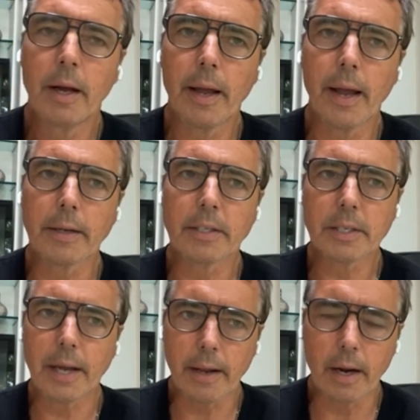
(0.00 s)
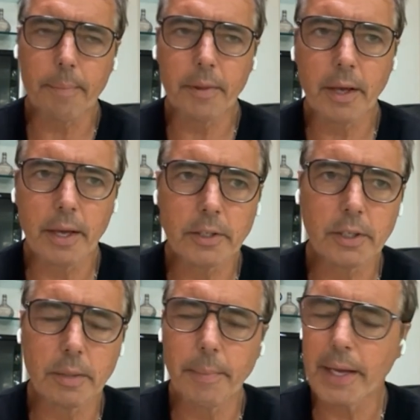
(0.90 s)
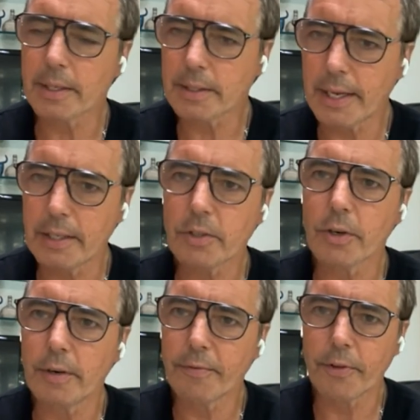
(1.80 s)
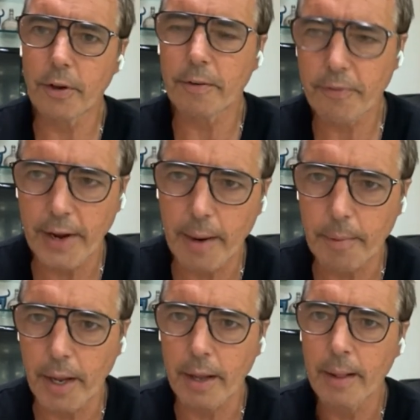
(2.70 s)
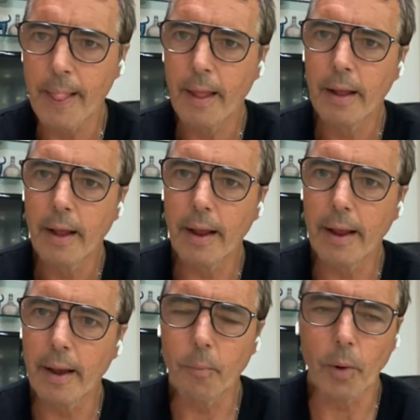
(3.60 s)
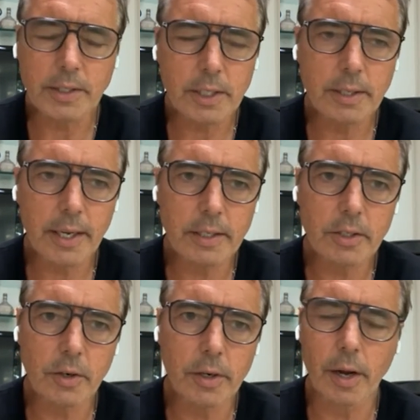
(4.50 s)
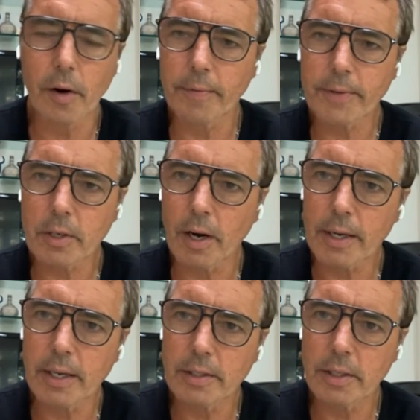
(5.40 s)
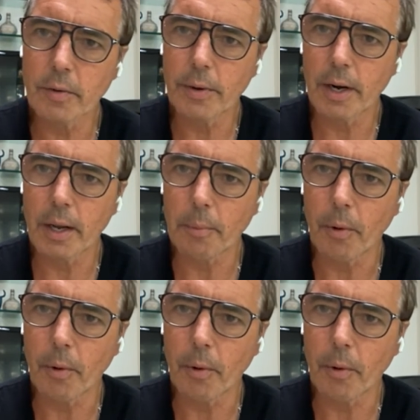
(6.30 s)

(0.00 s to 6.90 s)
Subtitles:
and setting up of the kitchen to make it taste good for their family. And once it tastes good, you don't have to talk kids into it anymore.